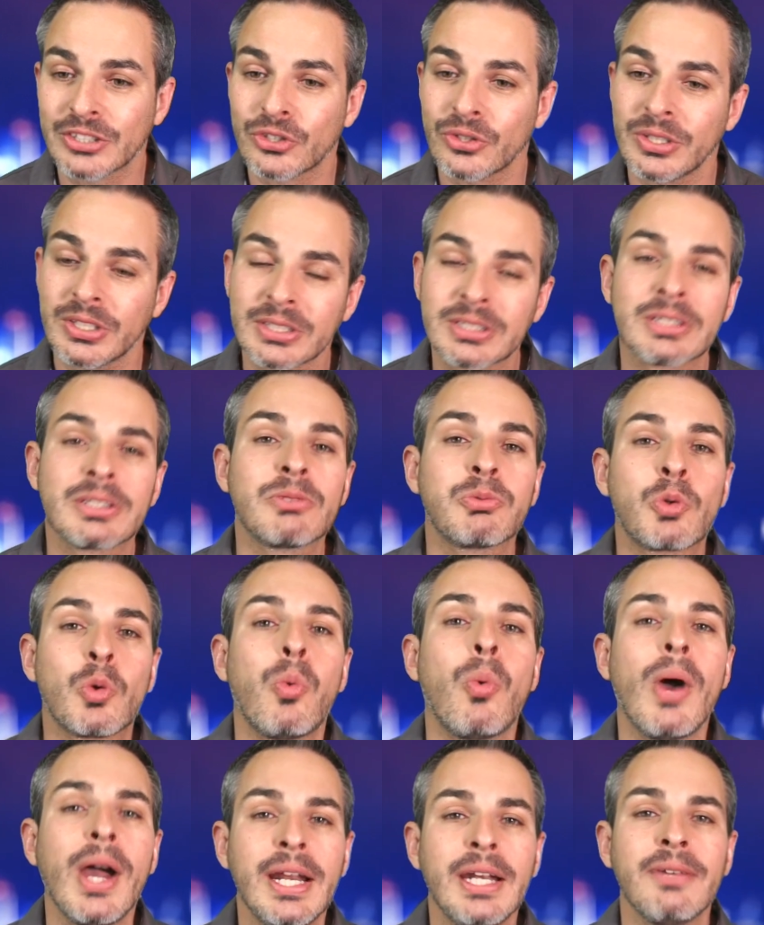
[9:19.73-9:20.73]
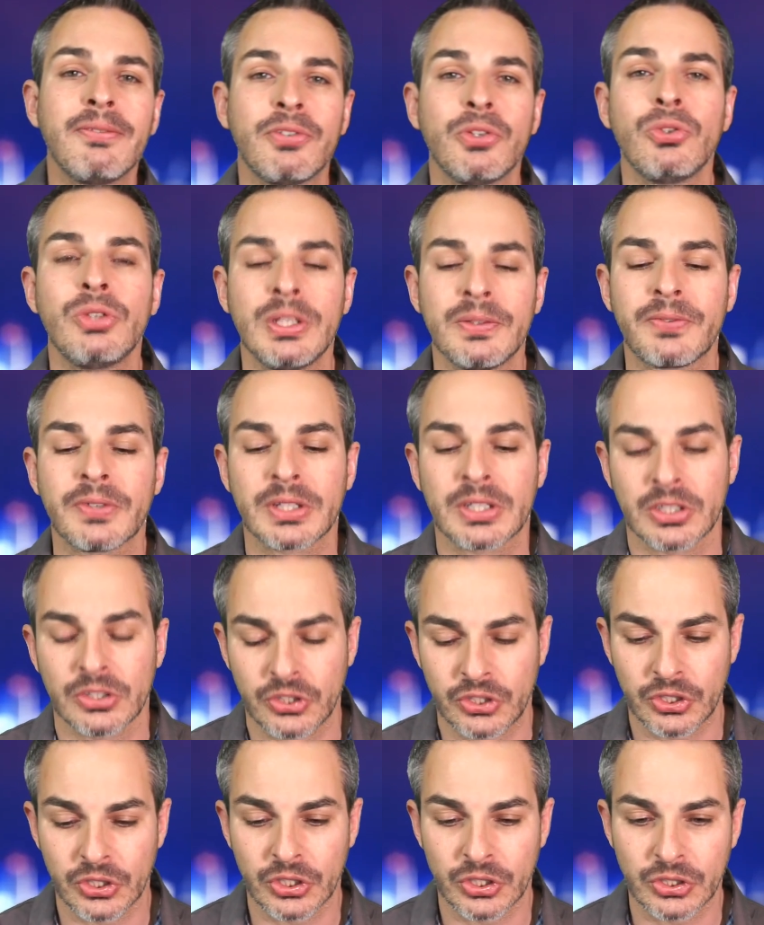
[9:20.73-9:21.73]
So there's quite a few different
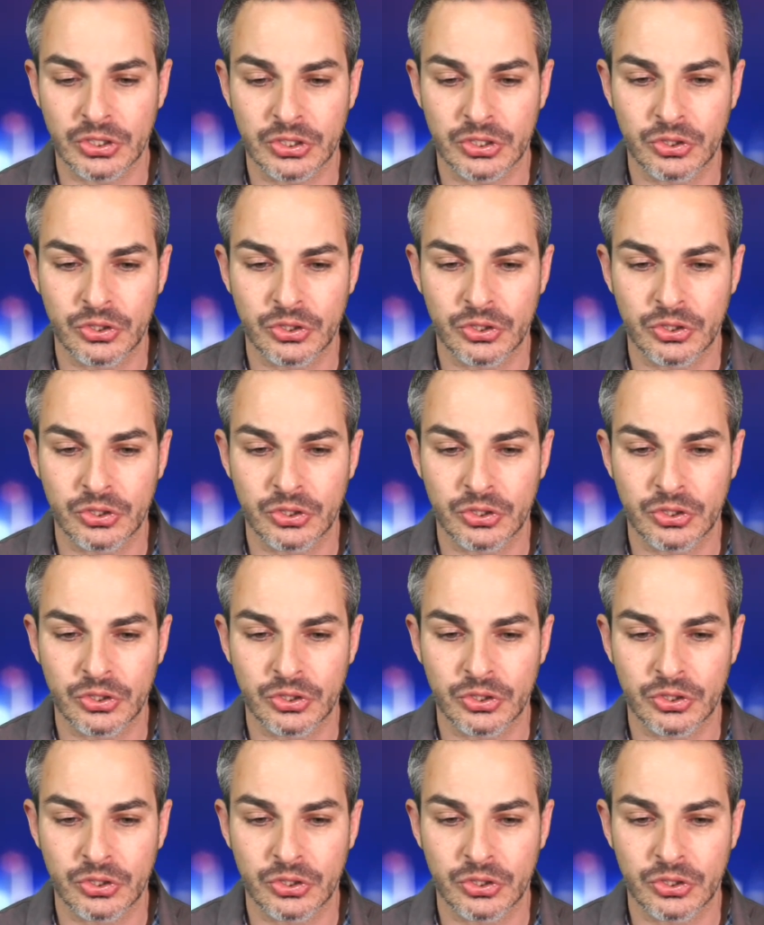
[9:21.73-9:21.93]
concerns